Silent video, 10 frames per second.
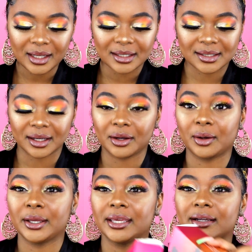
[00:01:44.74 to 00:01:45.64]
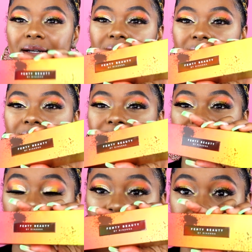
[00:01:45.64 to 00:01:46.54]
So here is
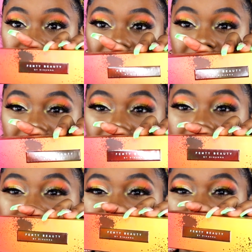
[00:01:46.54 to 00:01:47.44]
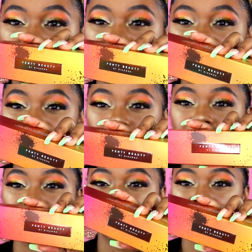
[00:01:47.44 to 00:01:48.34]
the casing here. This is
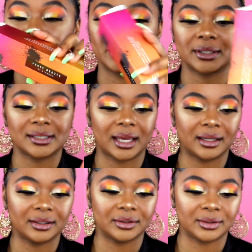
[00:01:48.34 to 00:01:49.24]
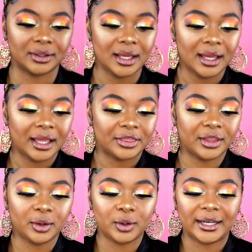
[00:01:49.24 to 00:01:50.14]
super cute. It's like a little,
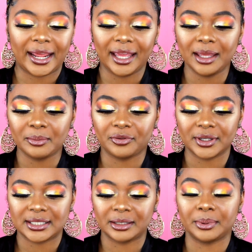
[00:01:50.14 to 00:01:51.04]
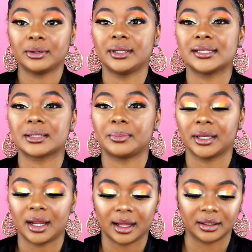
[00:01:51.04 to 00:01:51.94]
the name Fenty Beauty is a
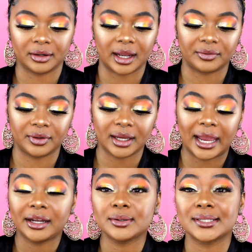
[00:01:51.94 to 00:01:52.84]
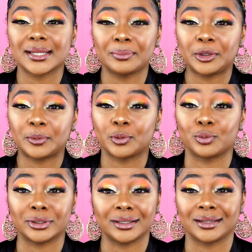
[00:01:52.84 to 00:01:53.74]
bit holographic. I know some people
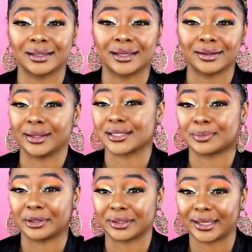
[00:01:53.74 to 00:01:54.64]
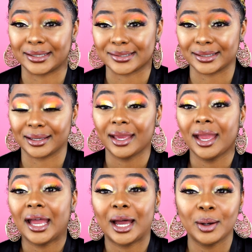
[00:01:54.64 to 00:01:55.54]
really could care less about the casing.
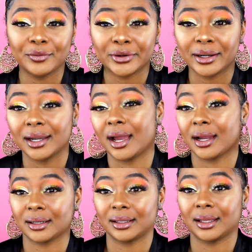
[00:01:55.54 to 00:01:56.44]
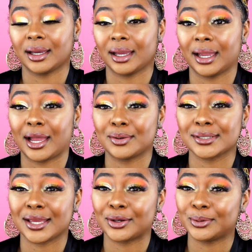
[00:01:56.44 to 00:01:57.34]
However, not gonna lie, I
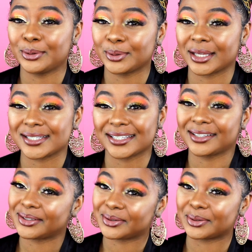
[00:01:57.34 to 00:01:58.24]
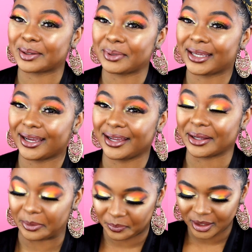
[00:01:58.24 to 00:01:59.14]
was like, ooh, that's cute, let me
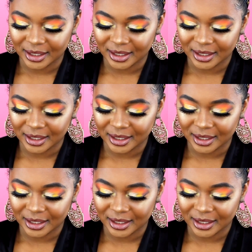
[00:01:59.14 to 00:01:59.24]
cop.